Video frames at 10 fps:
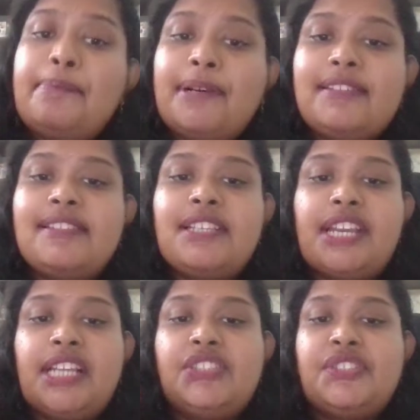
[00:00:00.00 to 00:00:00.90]
10%
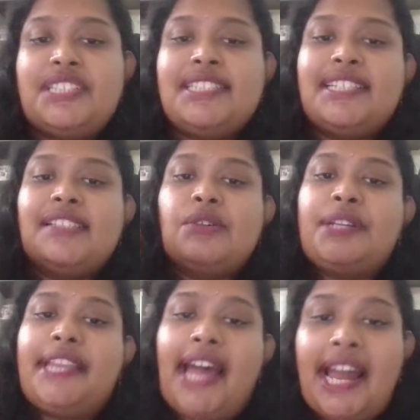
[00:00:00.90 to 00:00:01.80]
TDS
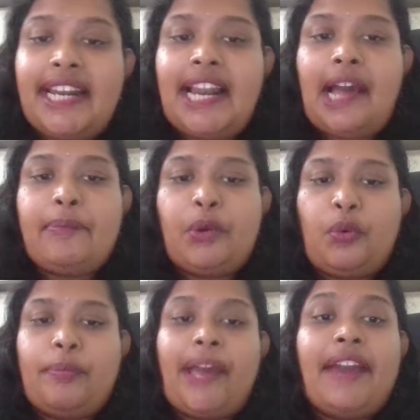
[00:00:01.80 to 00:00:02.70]
on that laptop